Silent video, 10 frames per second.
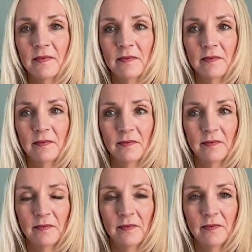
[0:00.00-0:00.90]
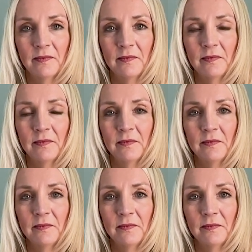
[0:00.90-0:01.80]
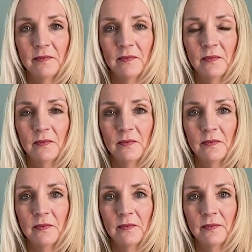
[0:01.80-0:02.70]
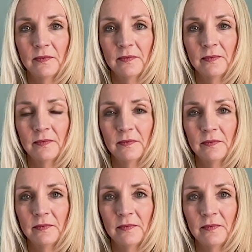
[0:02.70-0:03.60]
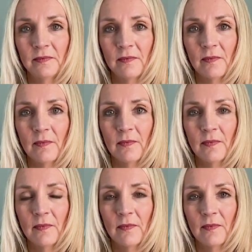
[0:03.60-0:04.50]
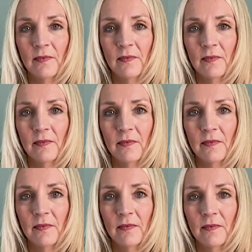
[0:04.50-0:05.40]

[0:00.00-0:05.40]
[no speech]